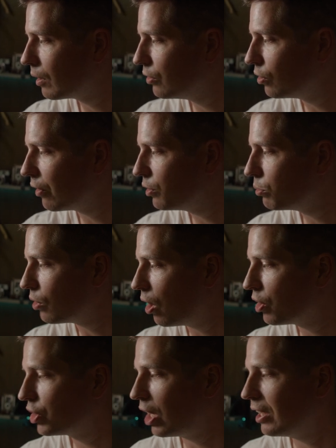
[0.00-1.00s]
So this was
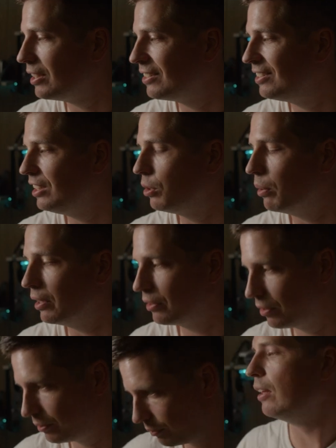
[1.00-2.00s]
all shot in
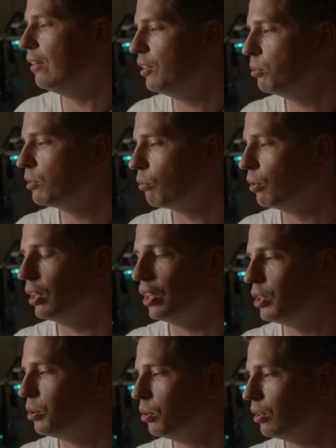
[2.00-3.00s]
sequence. This was a really
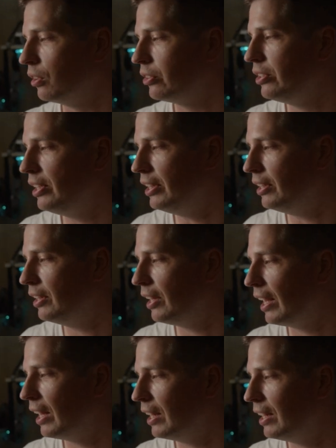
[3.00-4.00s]
cool scene,
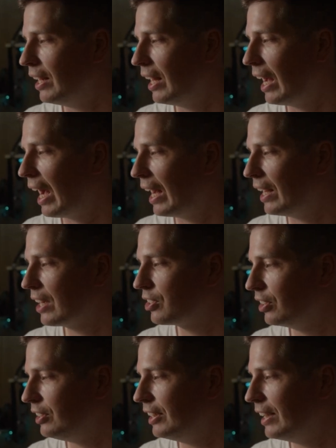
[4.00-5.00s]
and I
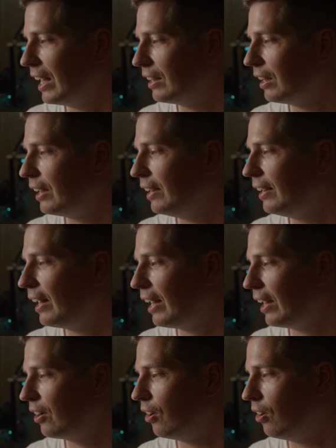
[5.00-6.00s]
actually did not light it
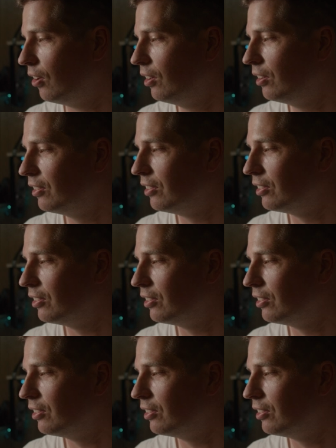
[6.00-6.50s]
at all.